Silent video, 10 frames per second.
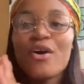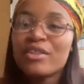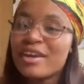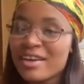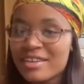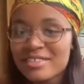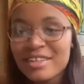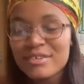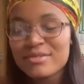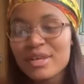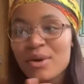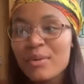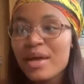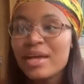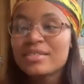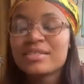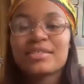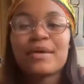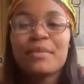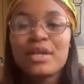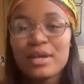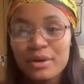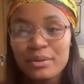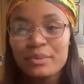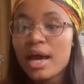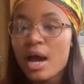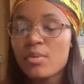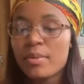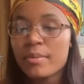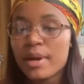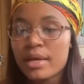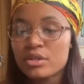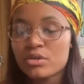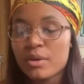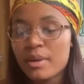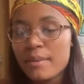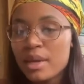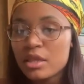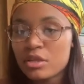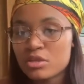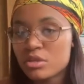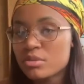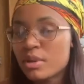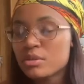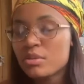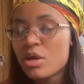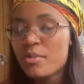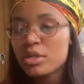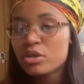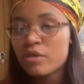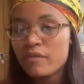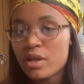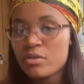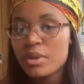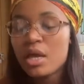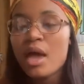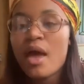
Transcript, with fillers: All of that good stuff. So just let me know. I will put my Instagram name in the description box below. Make sure you follow me.